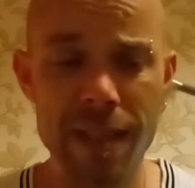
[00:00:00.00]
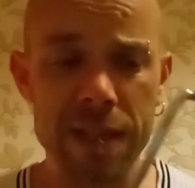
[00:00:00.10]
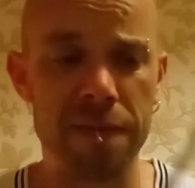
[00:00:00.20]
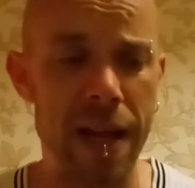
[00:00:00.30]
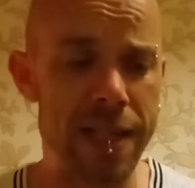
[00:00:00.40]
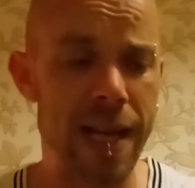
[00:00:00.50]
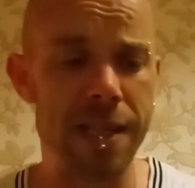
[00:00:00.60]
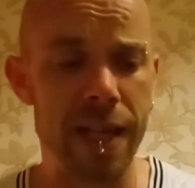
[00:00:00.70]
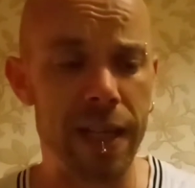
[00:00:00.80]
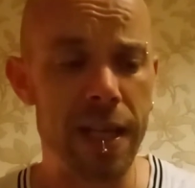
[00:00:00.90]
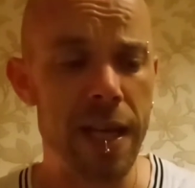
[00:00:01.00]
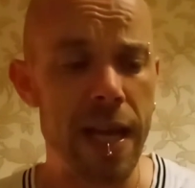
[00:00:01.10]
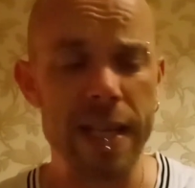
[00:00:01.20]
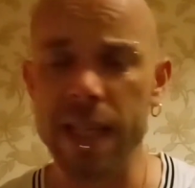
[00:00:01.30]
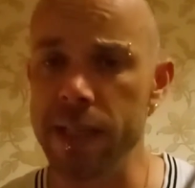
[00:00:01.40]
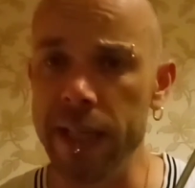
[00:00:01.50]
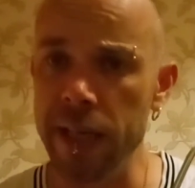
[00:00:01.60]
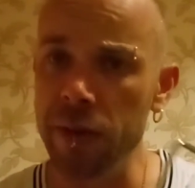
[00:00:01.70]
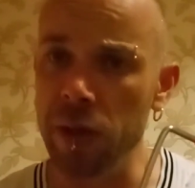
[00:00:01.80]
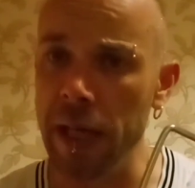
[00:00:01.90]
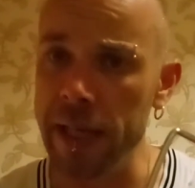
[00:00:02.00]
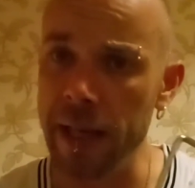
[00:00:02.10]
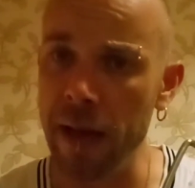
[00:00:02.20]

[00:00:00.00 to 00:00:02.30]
It's fantastic. It does need a little cleaning